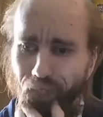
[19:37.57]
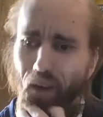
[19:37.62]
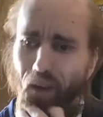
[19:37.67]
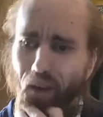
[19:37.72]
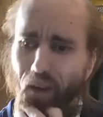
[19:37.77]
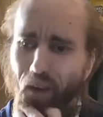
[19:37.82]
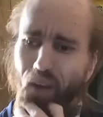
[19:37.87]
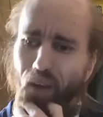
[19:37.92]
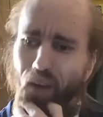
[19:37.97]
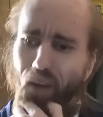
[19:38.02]

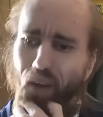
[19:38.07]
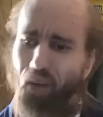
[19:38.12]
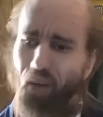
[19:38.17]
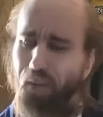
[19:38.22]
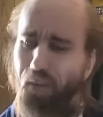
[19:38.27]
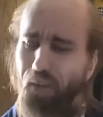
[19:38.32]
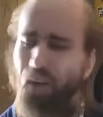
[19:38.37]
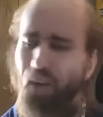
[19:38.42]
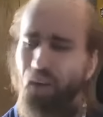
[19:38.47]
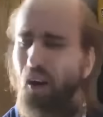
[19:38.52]
Maybe if y'all
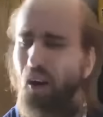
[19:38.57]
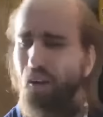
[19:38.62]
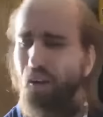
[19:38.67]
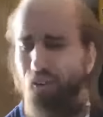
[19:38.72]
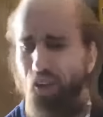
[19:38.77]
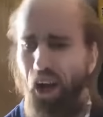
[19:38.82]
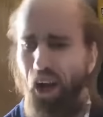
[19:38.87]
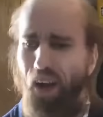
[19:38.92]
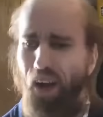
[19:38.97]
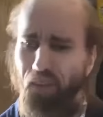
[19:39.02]

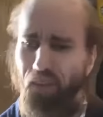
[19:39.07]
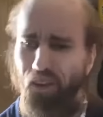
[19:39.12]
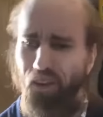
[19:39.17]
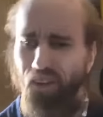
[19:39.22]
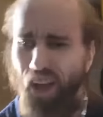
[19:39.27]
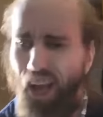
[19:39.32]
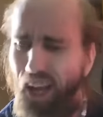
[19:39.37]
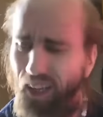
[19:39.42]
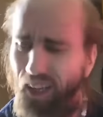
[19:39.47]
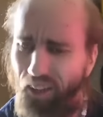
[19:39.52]
motherfuckers stop
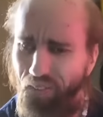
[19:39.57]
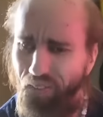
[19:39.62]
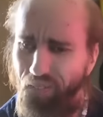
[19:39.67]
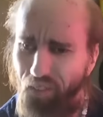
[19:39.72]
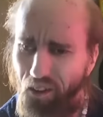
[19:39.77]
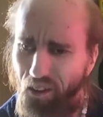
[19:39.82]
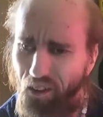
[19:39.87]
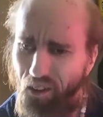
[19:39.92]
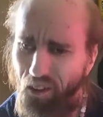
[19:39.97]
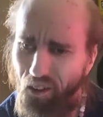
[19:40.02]

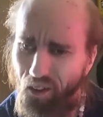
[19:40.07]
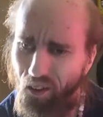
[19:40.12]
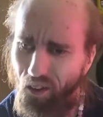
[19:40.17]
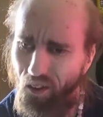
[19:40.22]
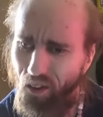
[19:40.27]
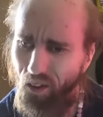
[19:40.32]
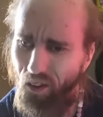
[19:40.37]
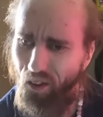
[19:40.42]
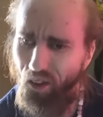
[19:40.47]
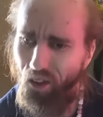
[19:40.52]
attacking me,
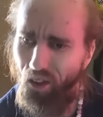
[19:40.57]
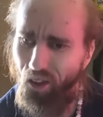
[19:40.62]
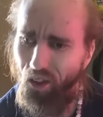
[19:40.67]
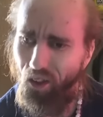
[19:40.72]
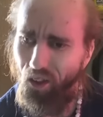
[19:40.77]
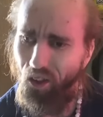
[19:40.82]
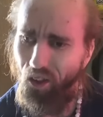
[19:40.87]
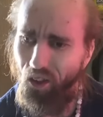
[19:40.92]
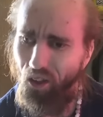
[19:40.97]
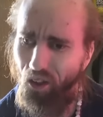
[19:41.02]

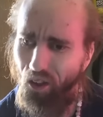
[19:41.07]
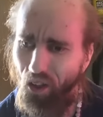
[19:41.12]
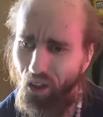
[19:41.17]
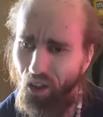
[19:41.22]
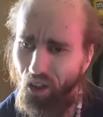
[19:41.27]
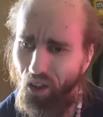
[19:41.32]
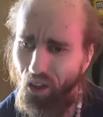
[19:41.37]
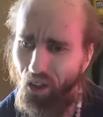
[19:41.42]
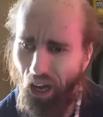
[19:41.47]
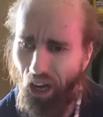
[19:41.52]

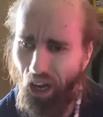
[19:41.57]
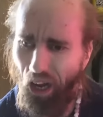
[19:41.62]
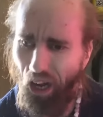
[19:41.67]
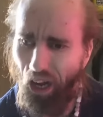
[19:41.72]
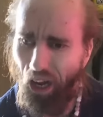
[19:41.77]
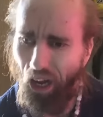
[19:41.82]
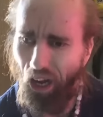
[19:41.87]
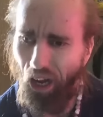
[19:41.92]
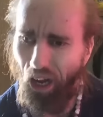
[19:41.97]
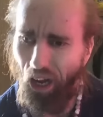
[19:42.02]
I
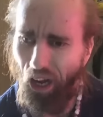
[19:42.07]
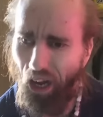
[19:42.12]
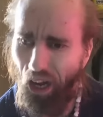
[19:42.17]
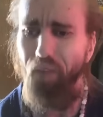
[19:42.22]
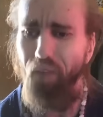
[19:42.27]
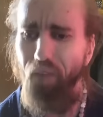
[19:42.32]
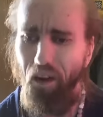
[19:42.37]
would be doing